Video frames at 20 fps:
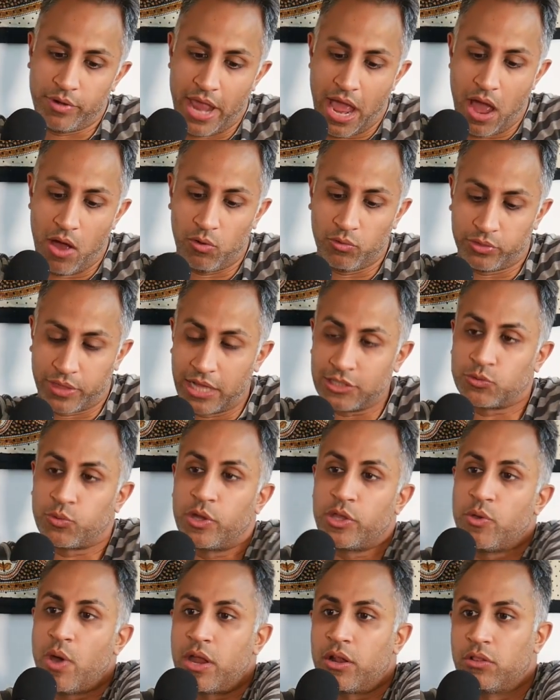now that's why
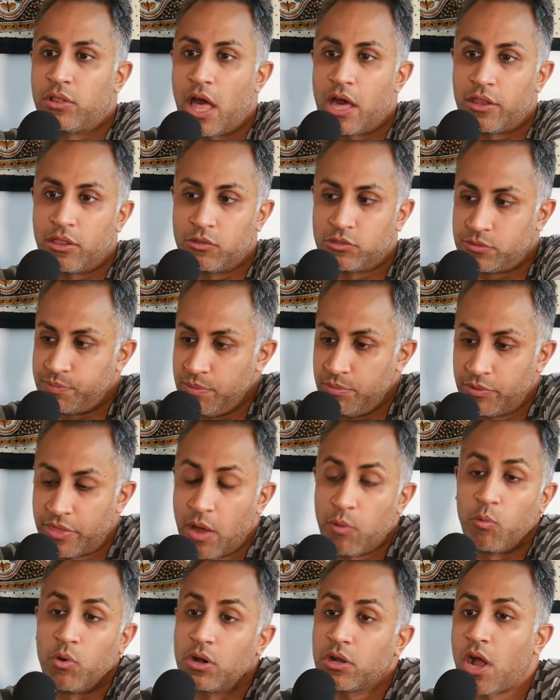you had a lot of those people
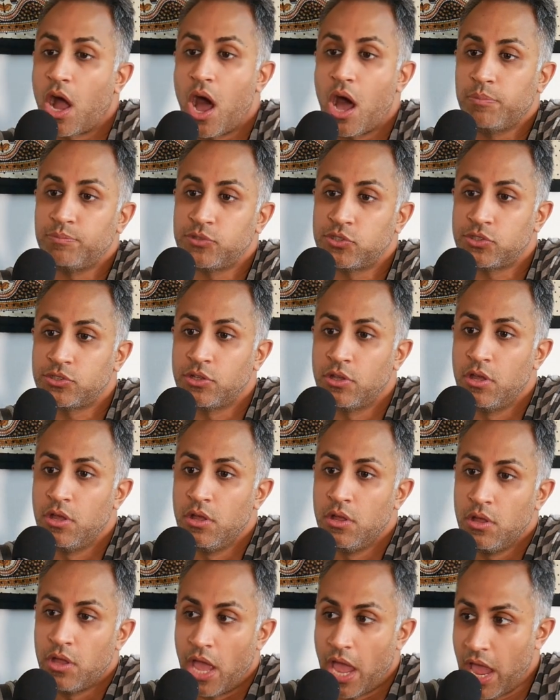that were cops.
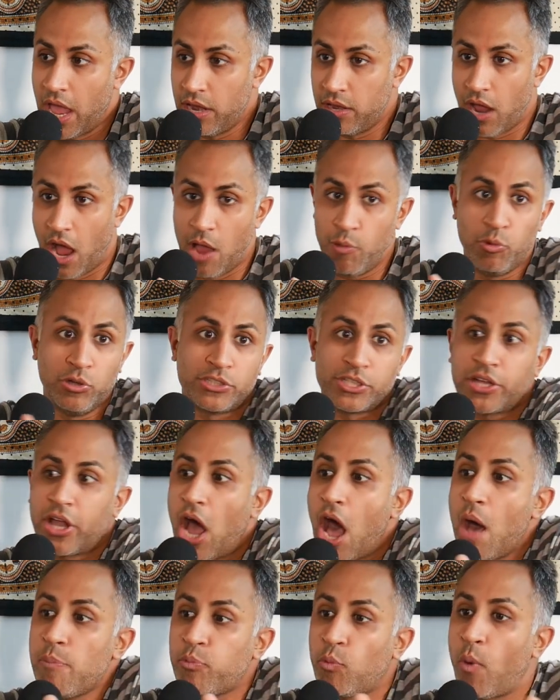And I went to
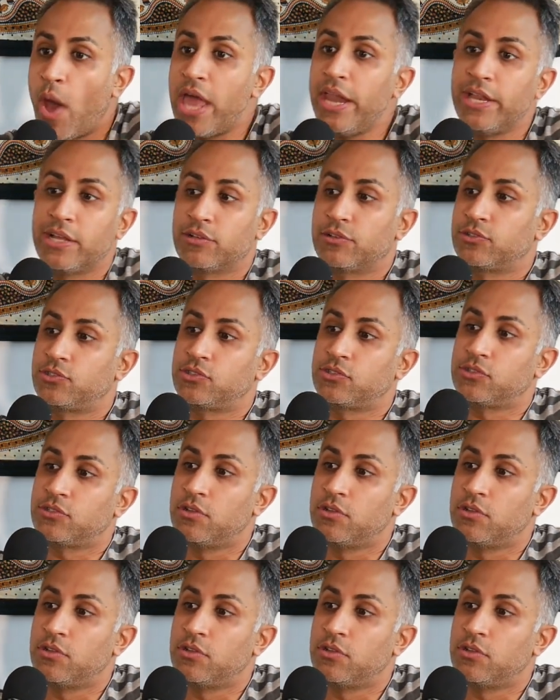cop weddings.